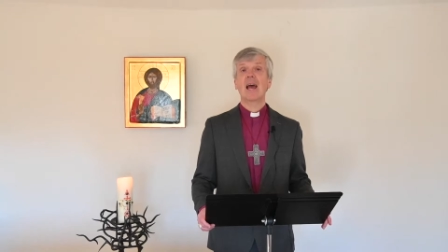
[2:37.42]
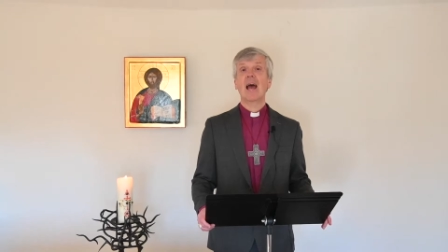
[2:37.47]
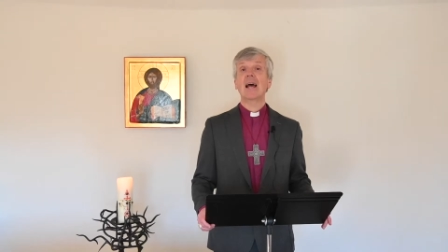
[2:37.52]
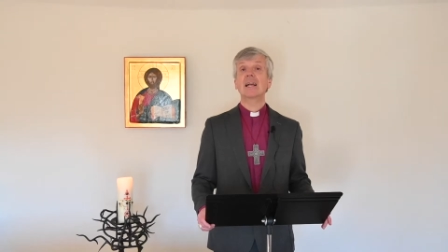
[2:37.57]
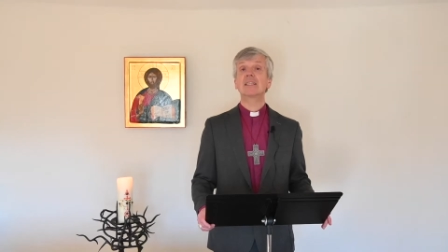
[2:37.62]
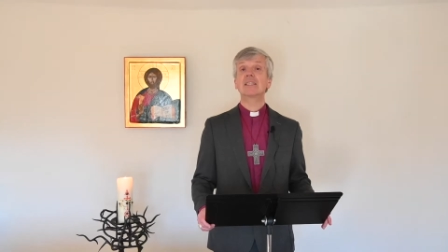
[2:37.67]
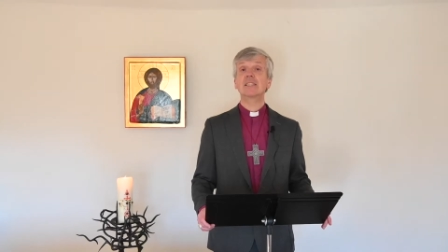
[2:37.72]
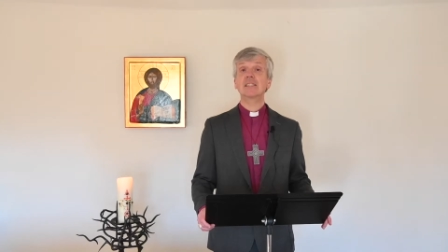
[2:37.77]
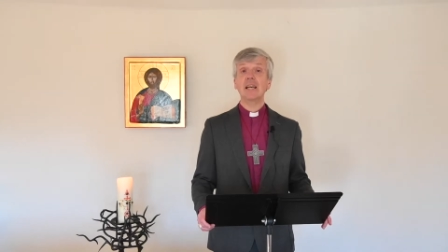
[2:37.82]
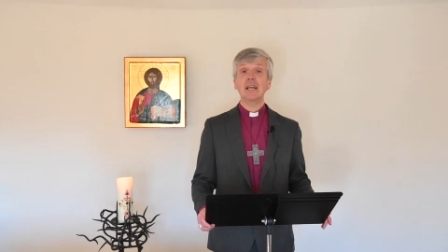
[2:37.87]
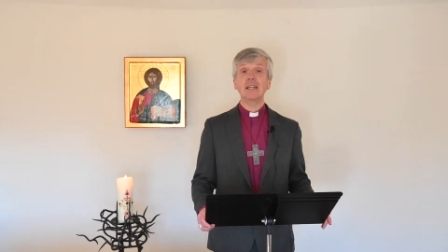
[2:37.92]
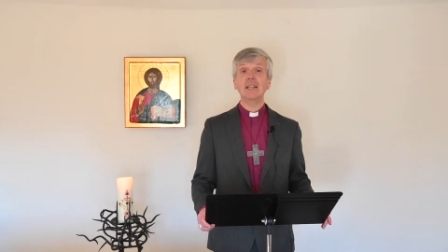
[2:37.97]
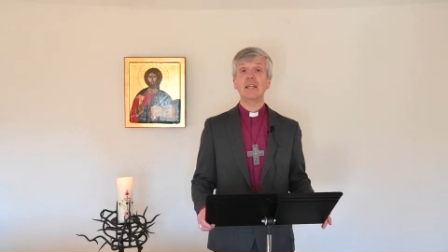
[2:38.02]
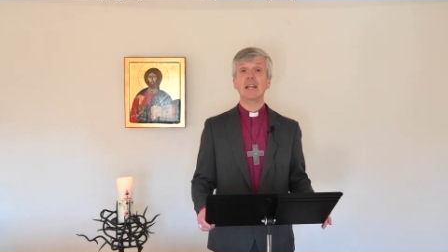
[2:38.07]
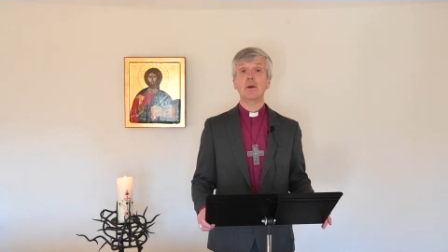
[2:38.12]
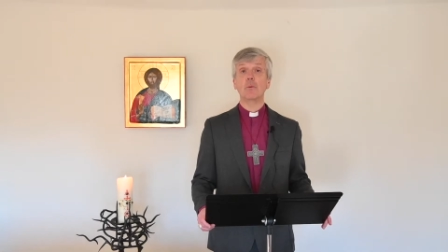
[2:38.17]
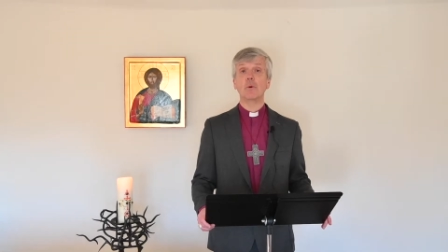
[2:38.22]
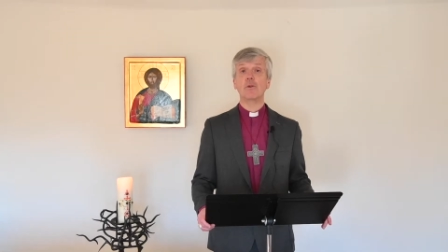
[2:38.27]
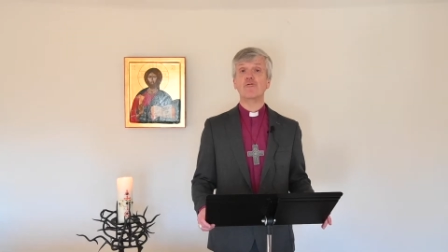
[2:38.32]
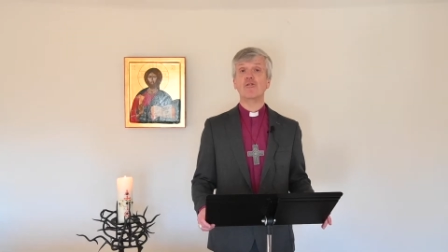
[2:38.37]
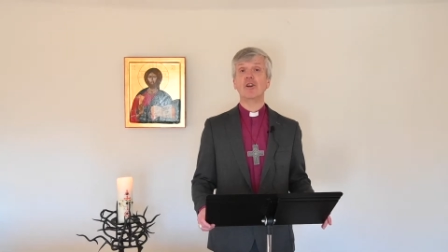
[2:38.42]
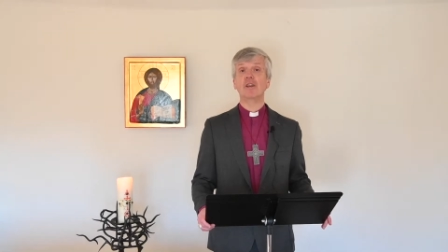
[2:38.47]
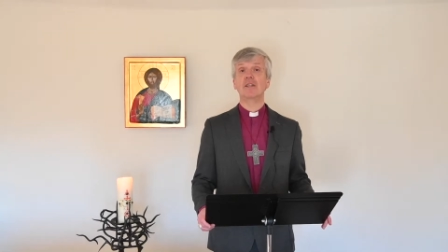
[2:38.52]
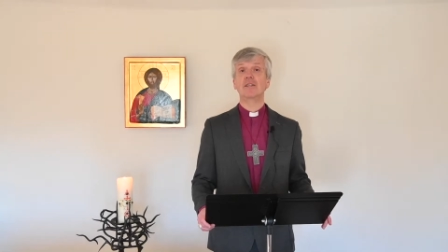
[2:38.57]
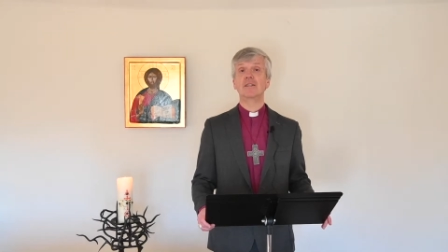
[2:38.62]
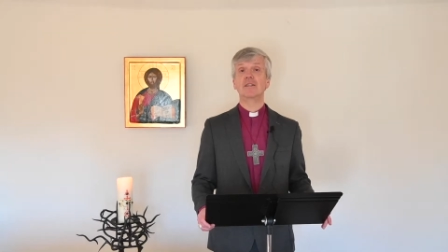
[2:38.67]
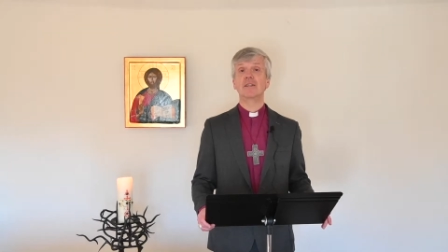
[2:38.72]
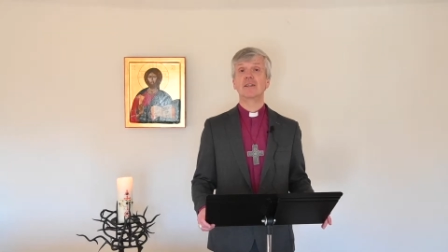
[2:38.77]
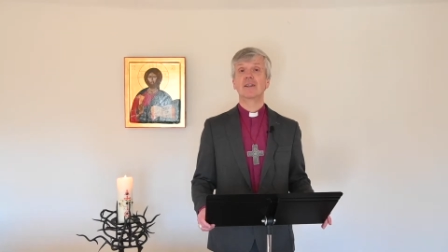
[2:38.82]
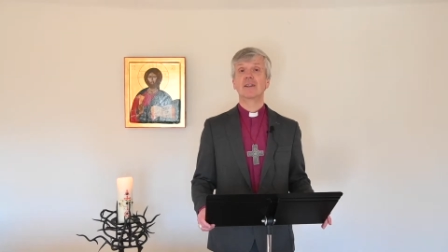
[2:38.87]
And suddenly we
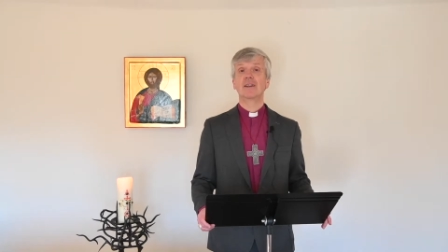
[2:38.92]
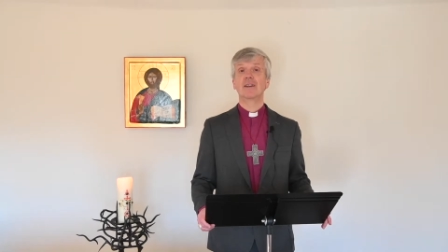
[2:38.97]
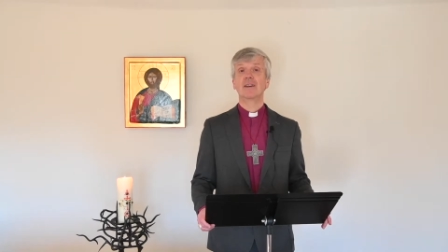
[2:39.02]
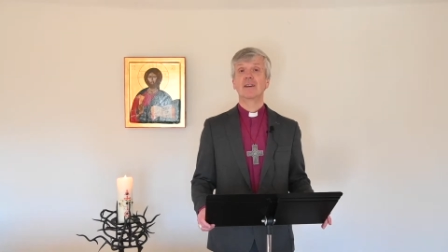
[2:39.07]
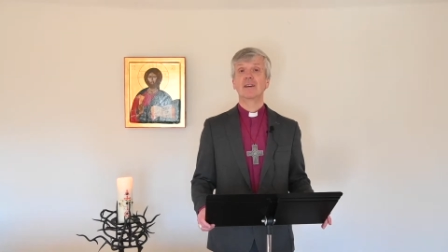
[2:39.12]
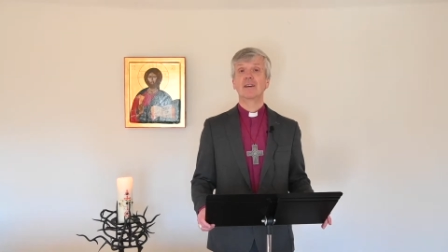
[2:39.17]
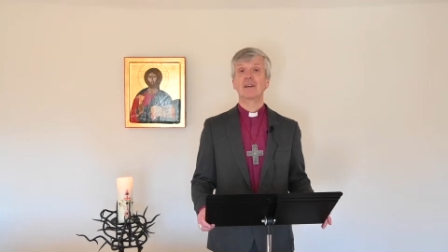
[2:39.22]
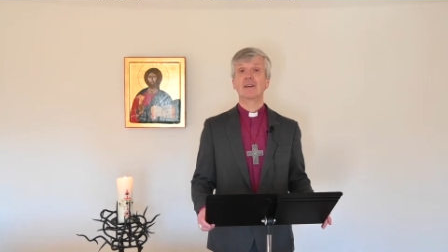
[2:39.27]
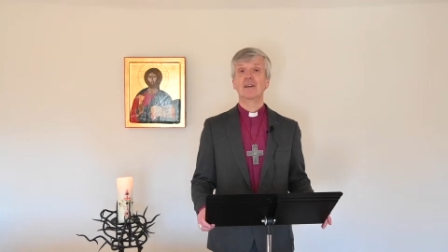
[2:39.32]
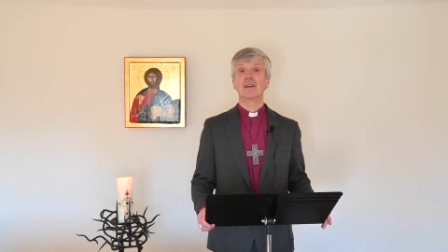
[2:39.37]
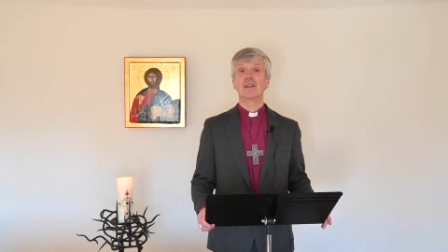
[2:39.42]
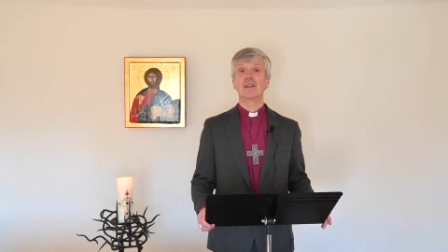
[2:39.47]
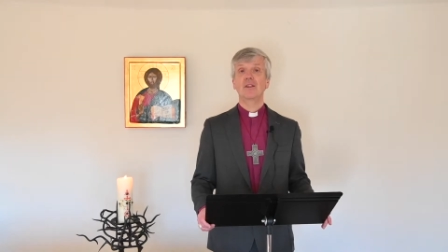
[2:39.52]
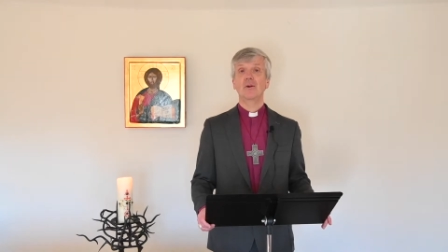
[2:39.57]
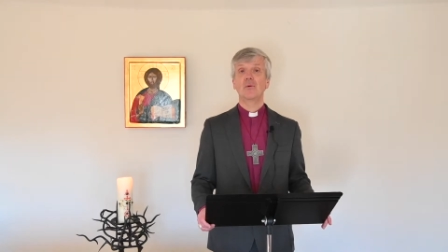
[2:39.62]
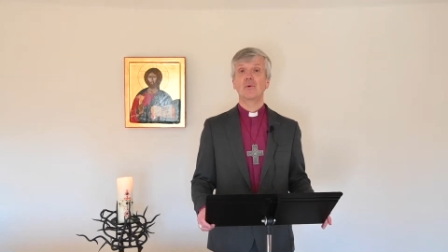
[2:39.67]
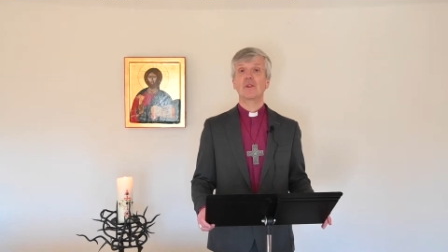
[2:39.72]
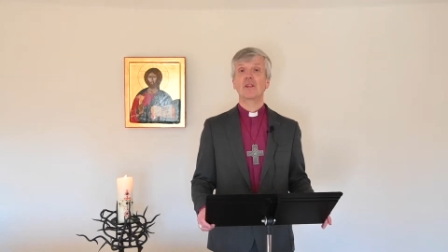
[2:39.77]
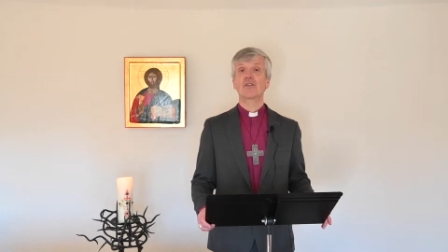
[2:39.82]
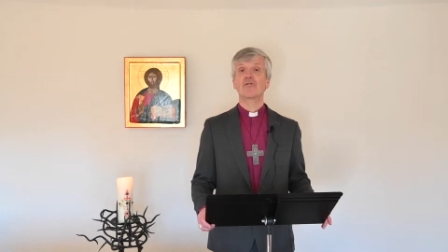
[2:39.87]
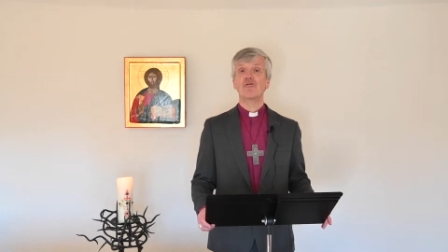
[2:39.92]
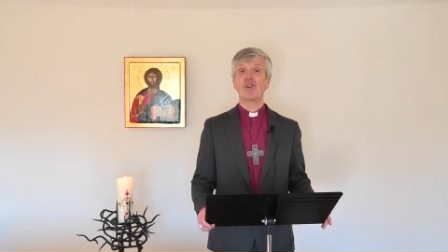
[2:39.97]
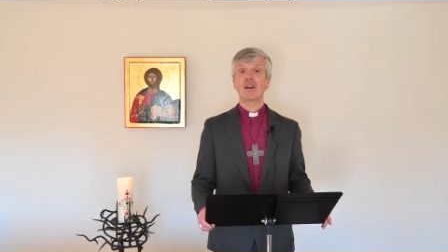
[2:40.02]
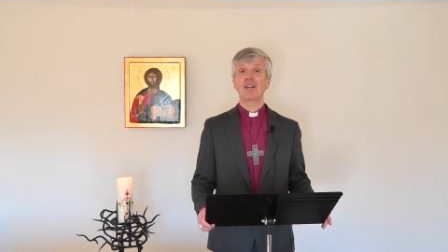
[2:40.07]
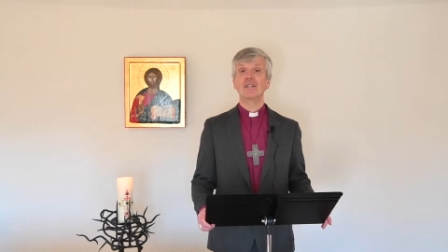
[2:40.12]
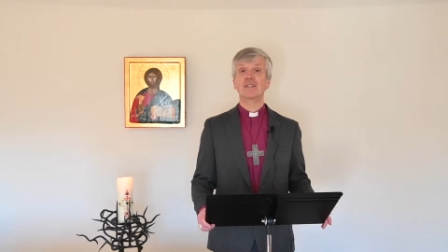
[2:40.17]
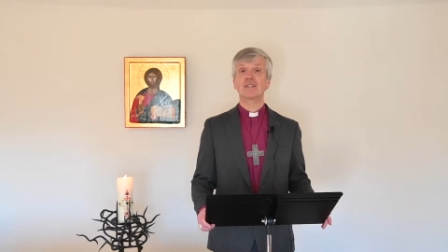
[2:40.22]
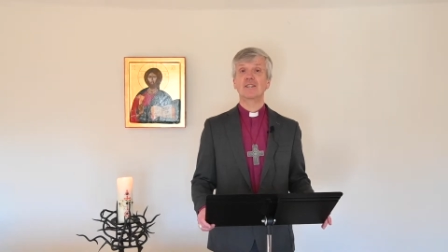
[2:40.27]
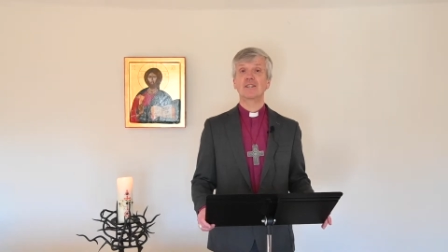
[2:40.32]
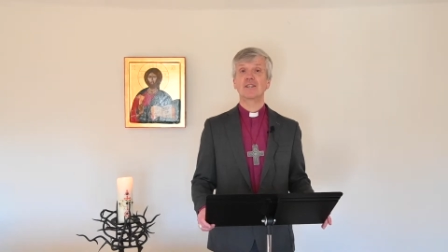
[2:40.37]
read, there was a
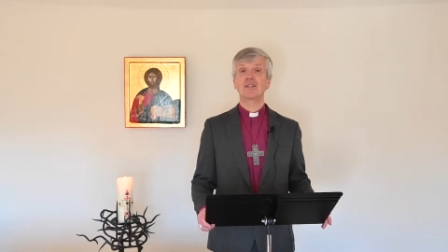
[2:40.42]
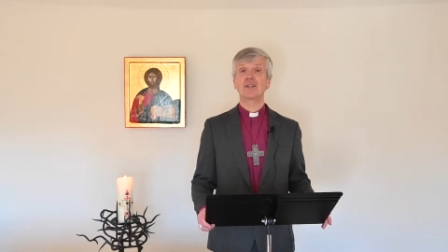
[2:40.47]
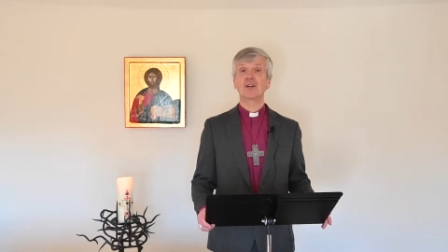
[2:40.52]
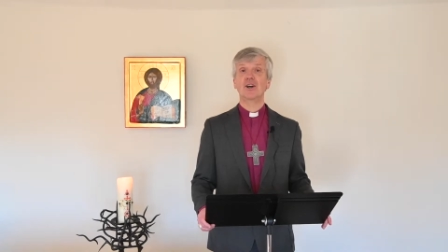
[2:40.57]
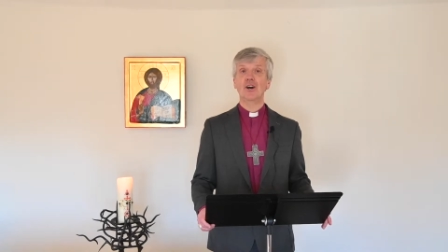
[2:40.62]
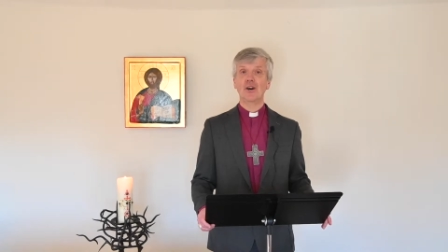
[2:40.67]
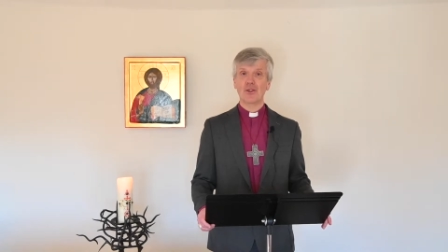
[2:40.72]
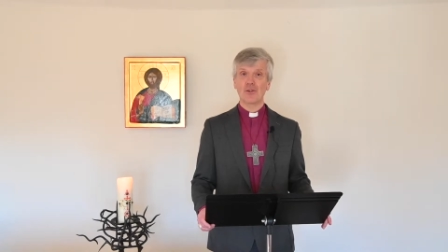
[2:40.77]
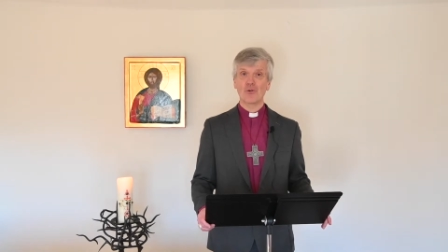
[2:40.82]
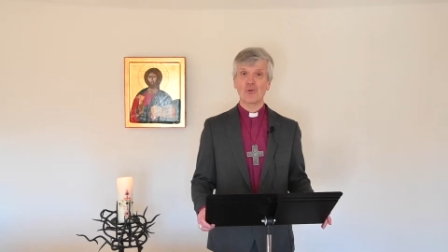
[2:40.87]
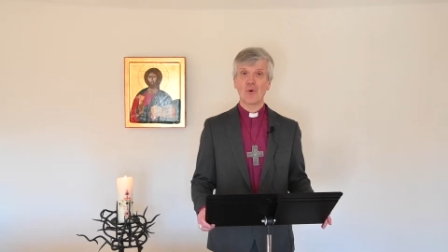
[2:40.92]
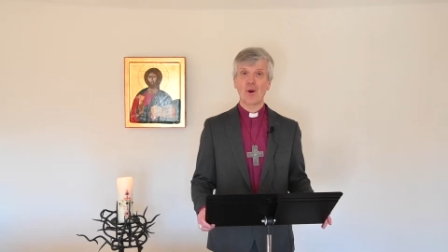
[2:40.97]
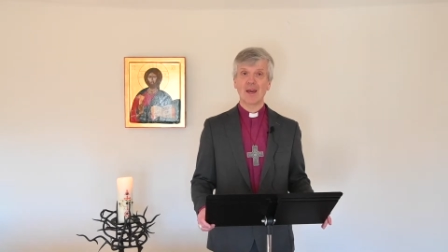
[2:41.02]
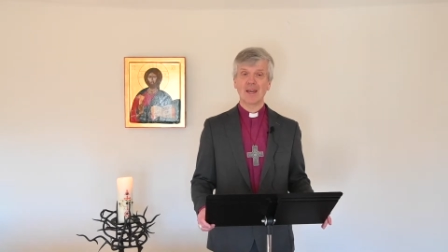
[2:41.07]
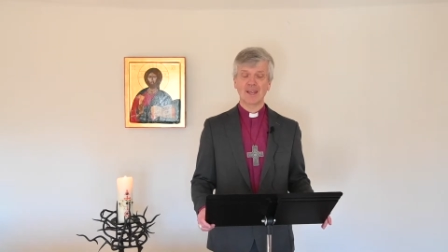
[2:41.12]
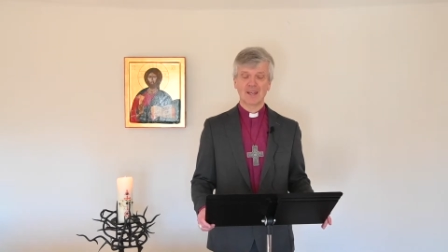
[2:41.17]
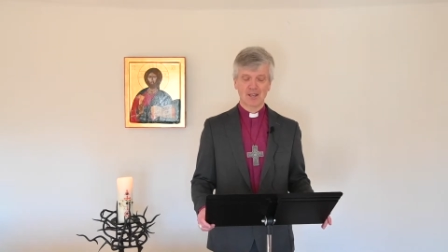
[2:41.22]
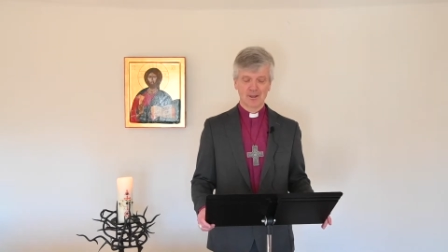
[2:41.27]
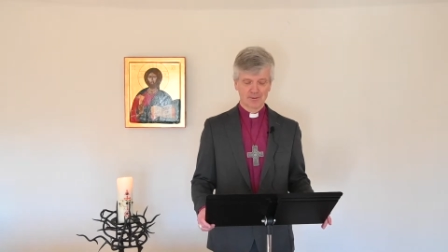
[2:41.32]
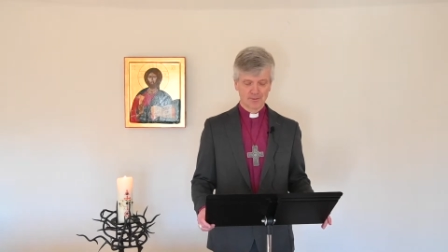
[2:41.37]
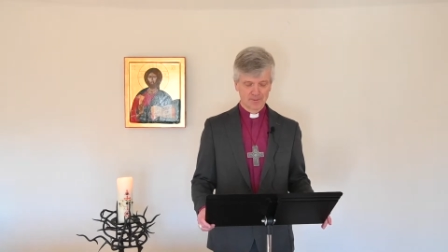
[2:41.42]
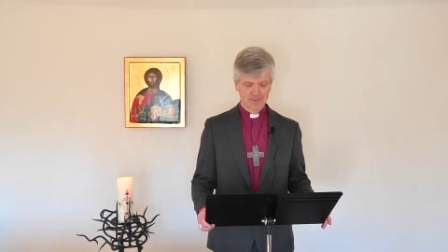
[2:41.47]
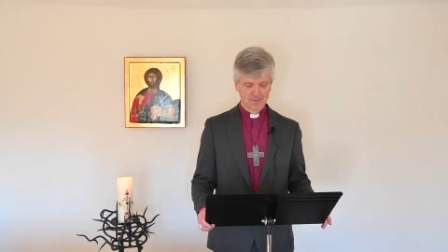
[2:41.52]
great earthquake.